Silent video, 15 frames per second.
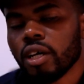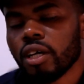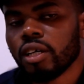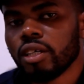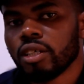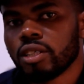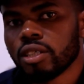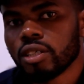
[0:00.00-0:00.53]

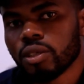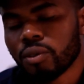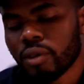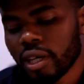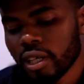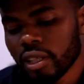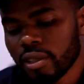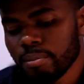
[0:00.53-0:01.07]
it
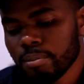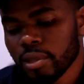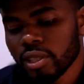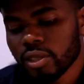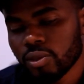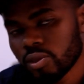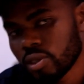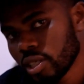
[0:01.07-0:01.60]
required me
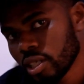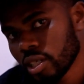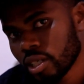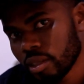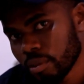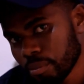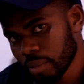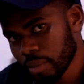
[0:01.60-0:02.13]
to
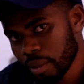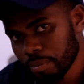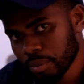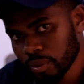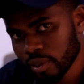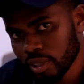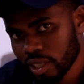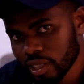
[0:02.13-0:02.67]
take
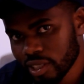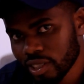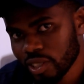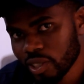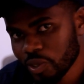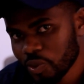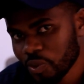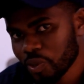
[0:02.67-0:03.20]
product
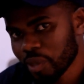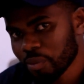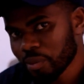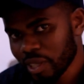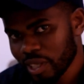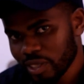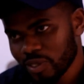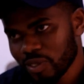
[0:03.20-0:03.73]
into
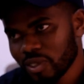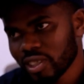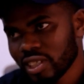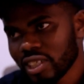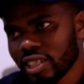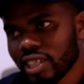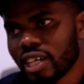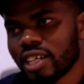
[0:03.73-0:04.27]

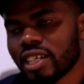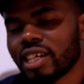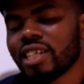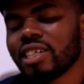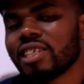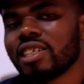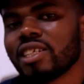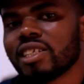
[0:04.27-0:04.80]
laboratory
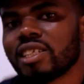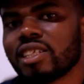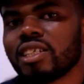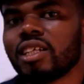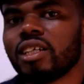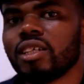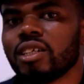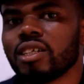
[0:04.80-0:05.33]
analysis
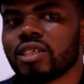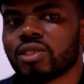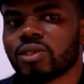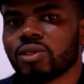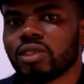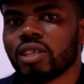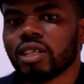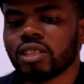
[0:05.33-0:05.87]
so
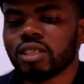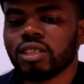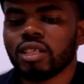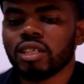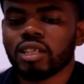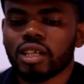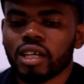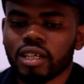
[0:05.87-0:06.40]
that they
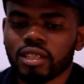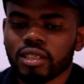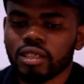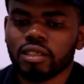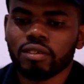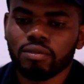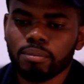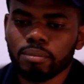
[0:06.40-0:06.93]
can
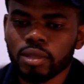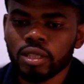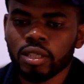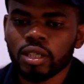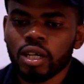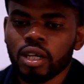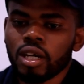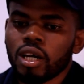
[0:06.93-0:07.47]
give me
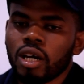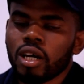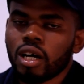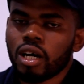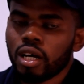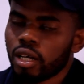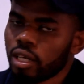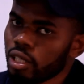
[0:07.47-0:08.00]

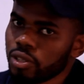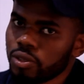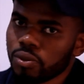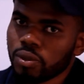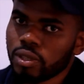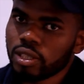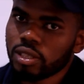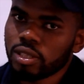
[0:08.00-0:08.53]
an
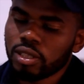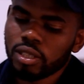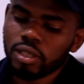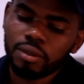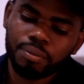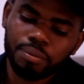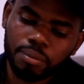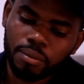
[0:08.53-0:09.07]
accurate
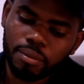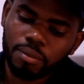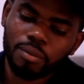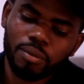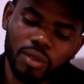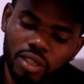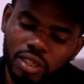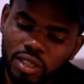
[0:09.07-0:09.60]

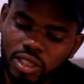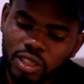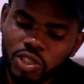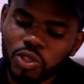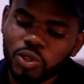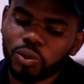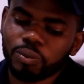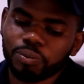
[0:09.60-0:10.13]
ratio.